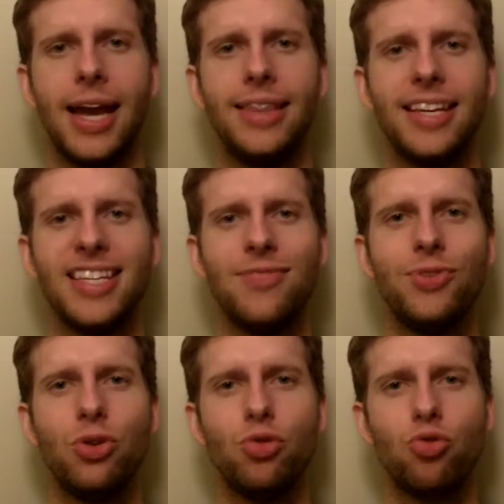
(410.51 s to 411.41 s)
and they give
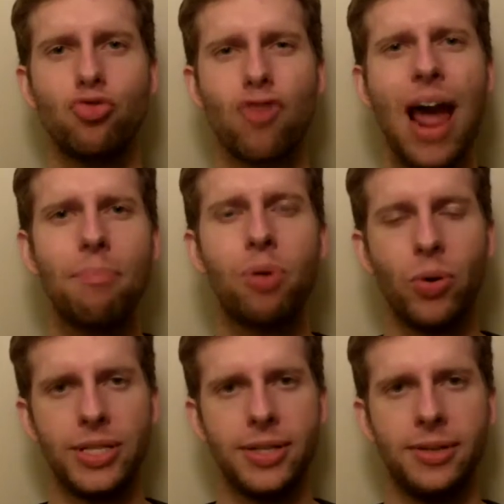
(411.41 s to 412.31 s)
you rat
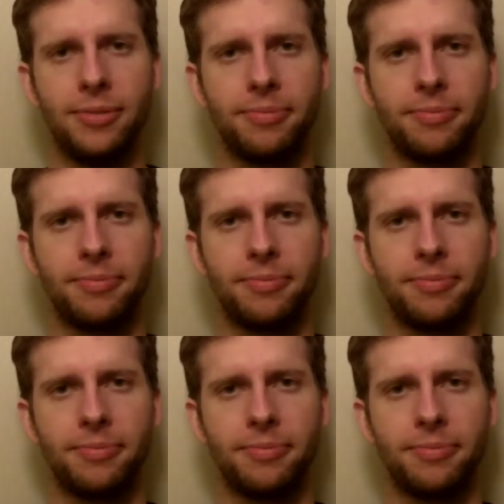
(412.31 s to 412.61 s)
poison.